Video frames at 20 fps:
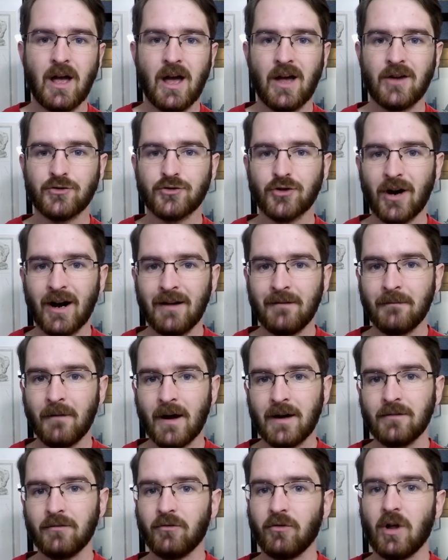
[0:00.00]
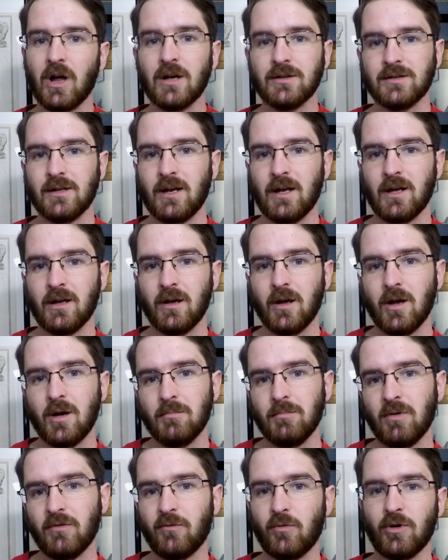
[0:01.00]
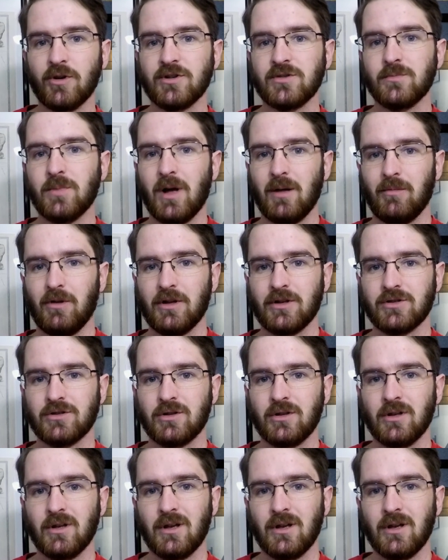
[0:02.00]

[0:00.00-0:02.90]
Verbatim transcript: and try and find flaws in it before it's published.